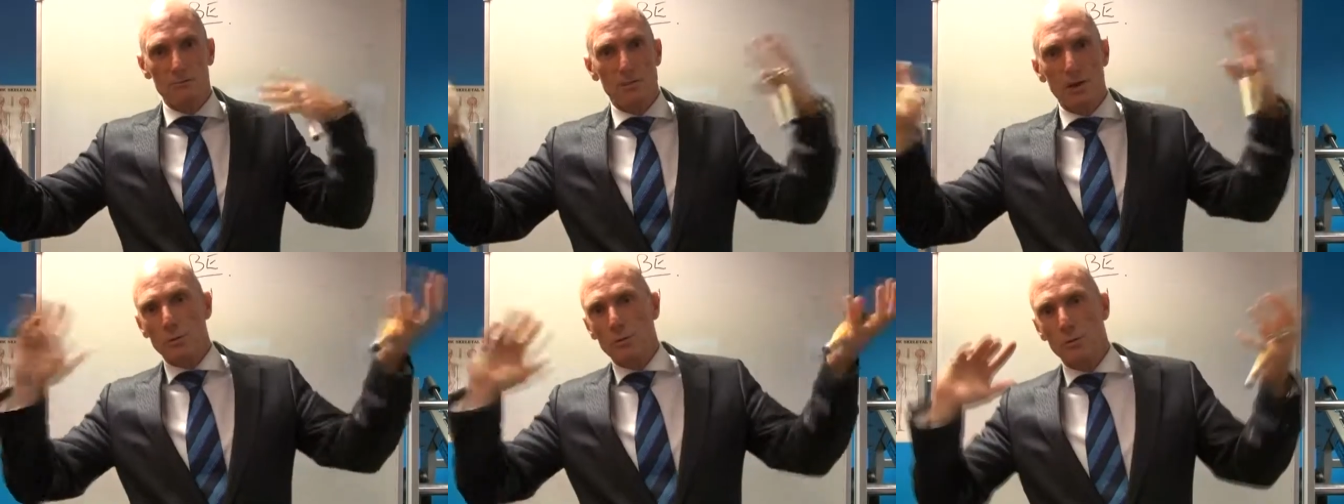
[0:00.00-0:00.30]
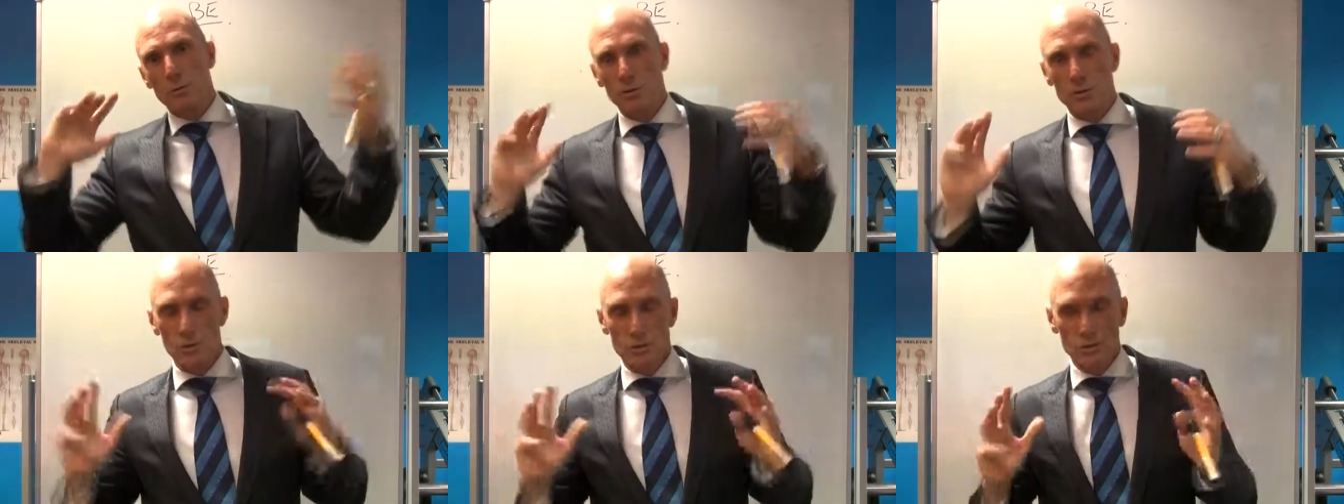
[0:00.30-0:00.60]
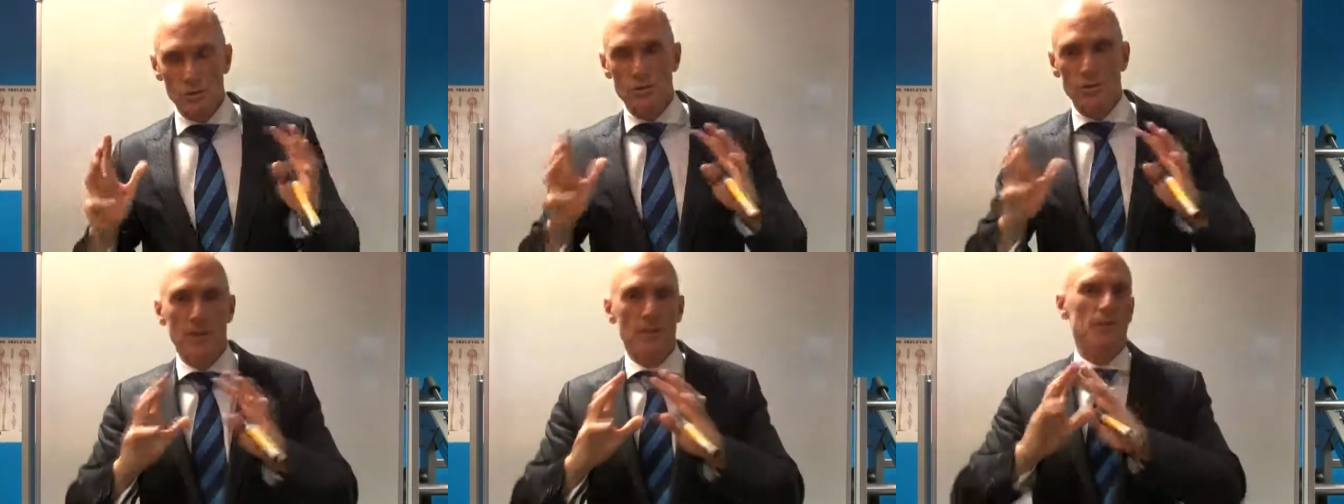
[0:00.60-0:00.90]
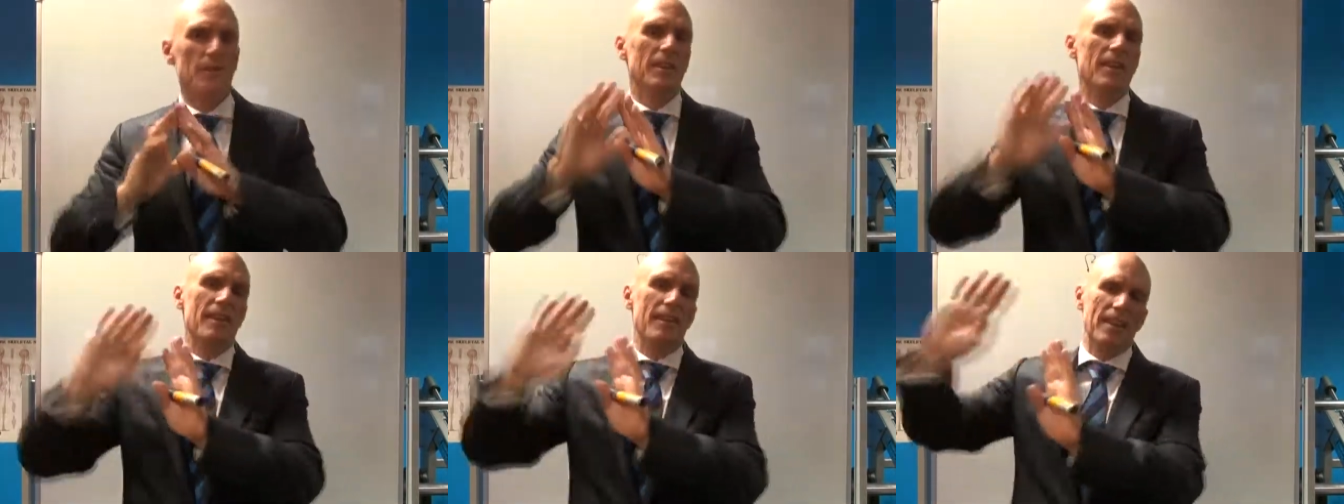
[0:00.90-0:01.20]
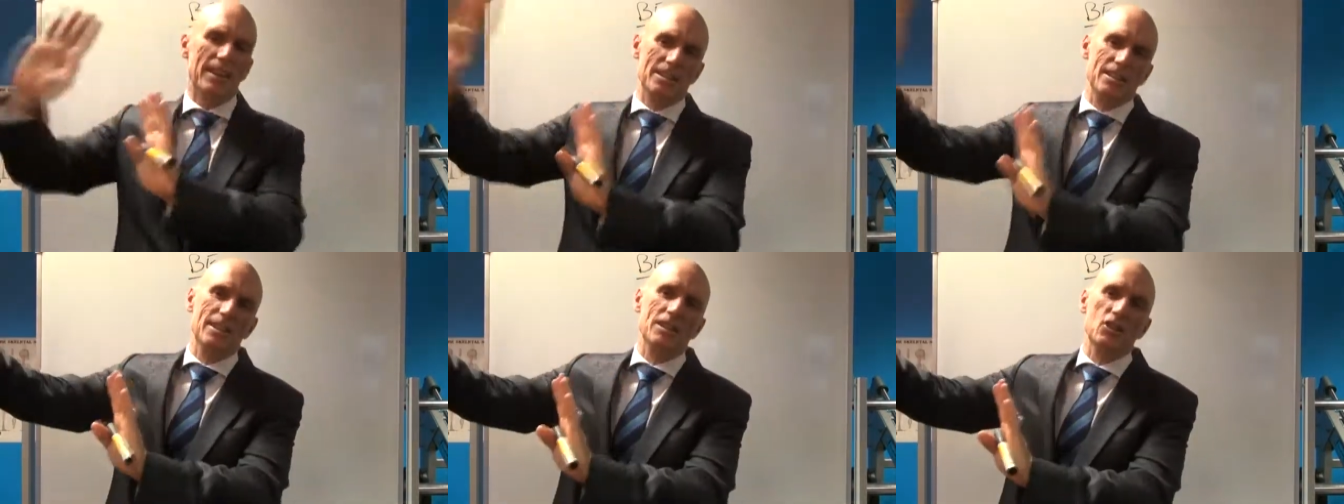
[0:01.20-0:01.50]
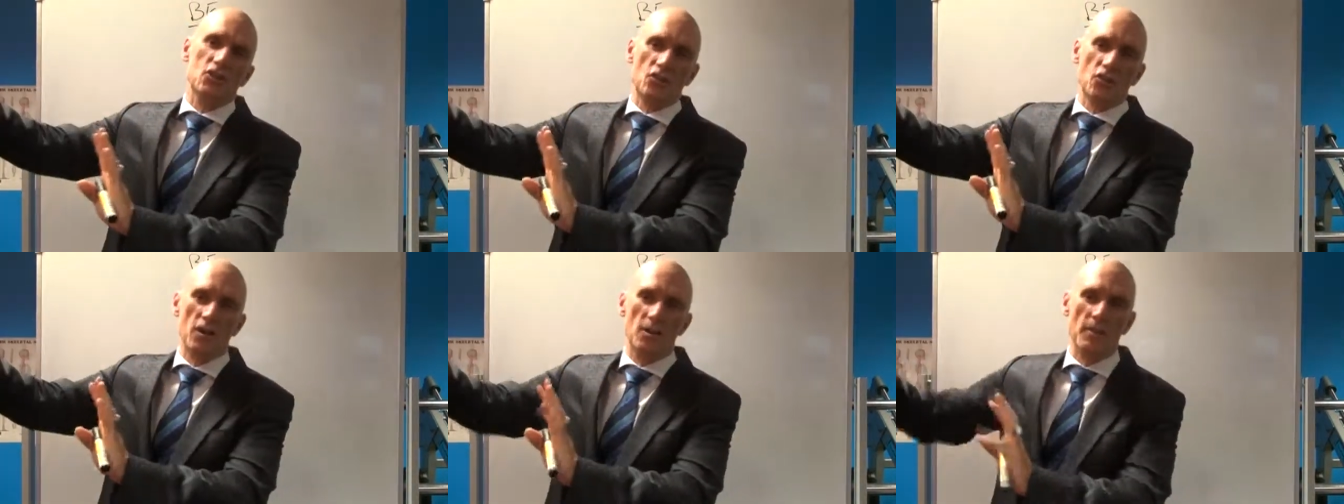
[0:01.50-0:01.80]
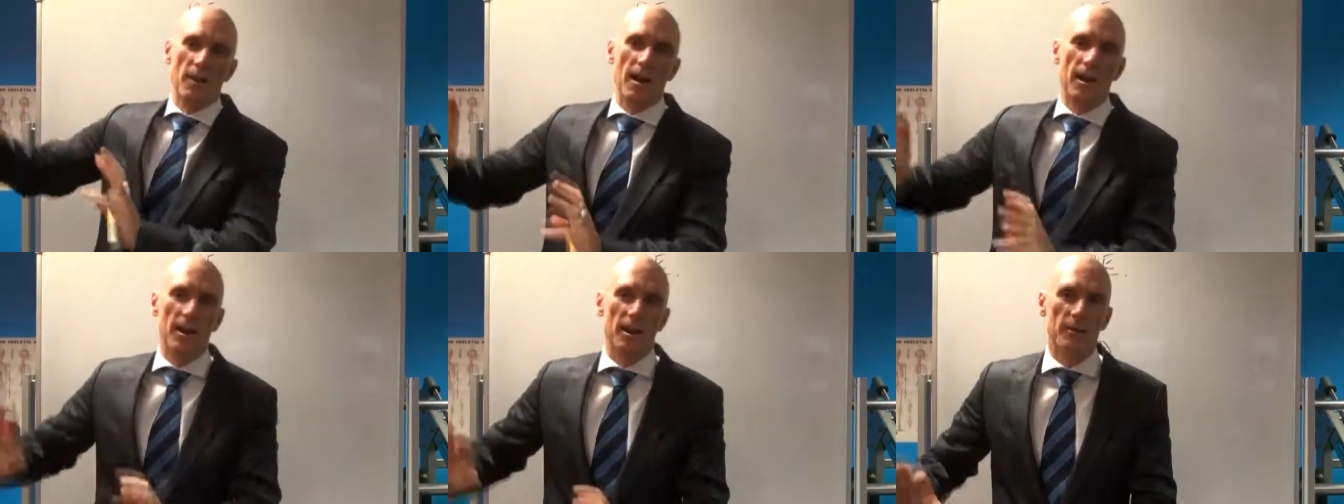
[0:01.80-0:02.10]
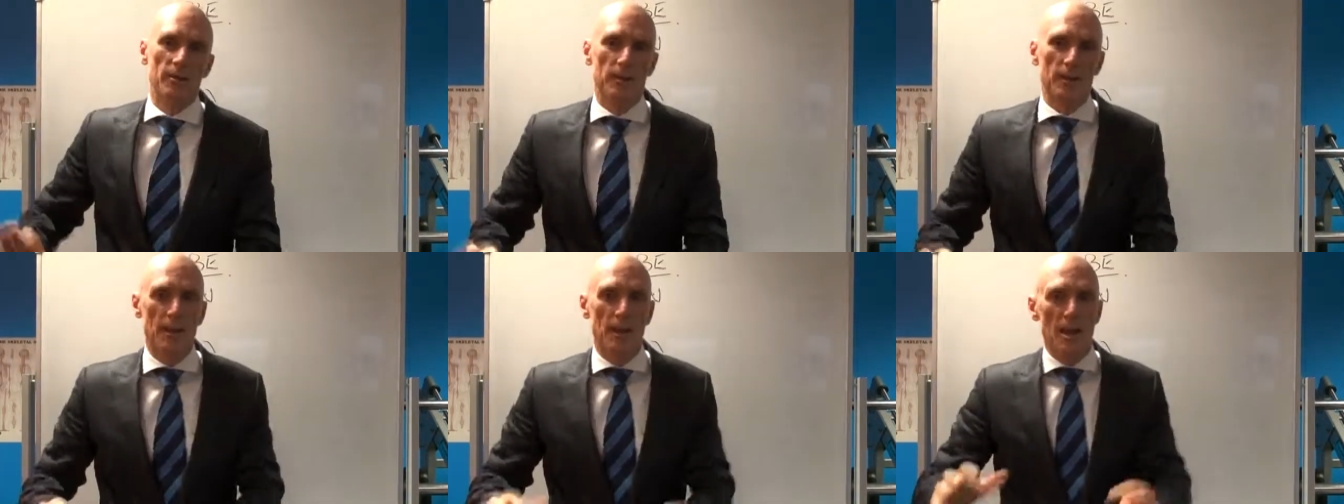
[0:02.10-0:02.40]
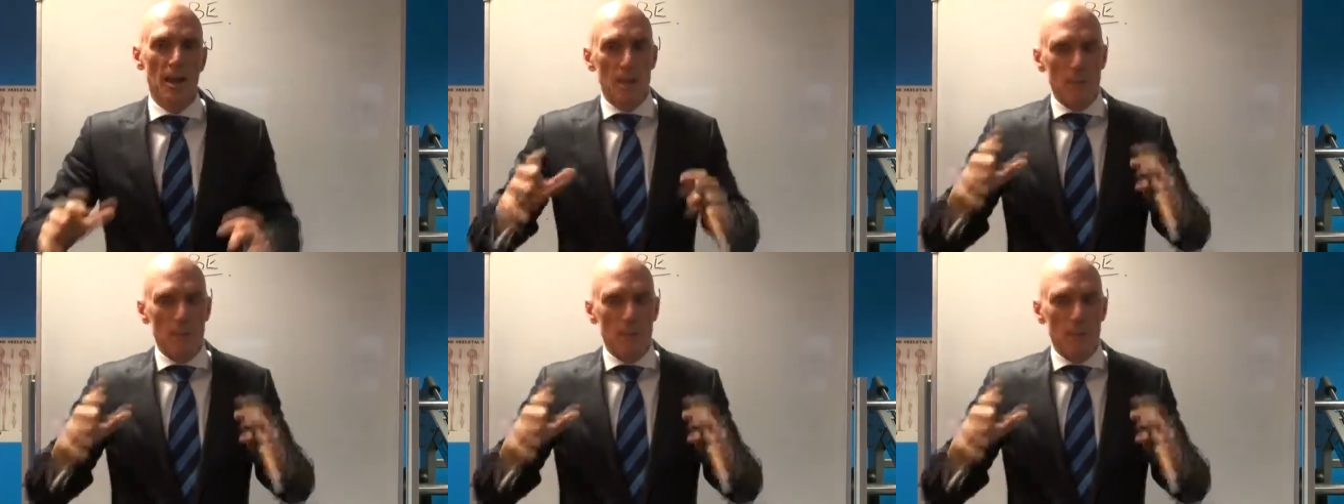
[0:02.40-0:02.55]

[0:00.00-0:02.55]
rebels and all stuff. And, you know, that's an extreme argument.